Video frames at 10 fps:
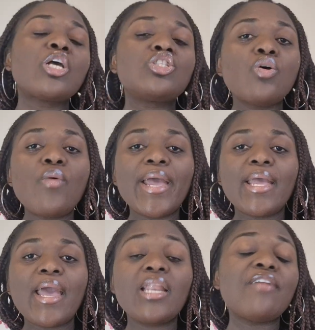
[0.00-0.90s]
So
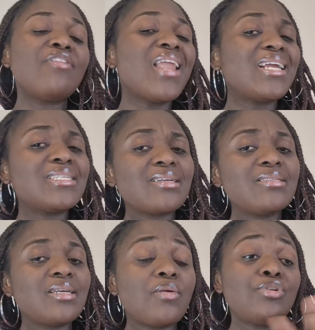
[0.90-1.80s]
again, if you like this
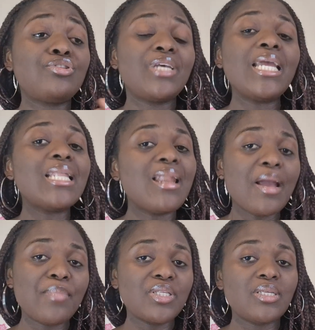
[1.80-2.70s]
content, I want you to hit that
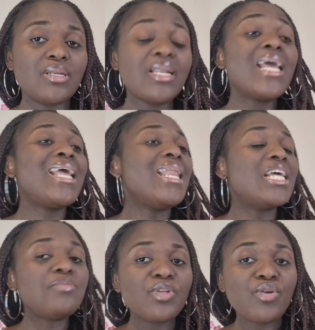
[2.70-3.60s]
like button. It
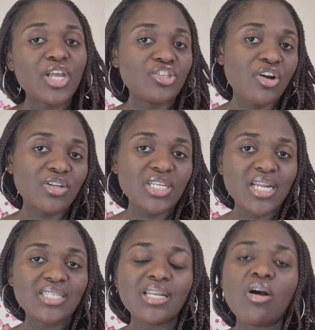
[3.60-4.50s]
lets me know you enjoy content
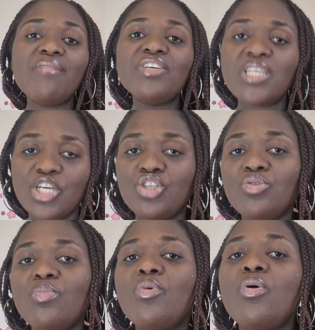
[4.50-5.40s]
like this, and obviously I should
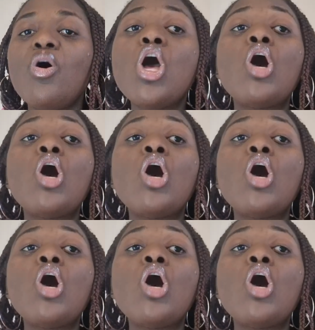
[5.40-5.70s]
do more.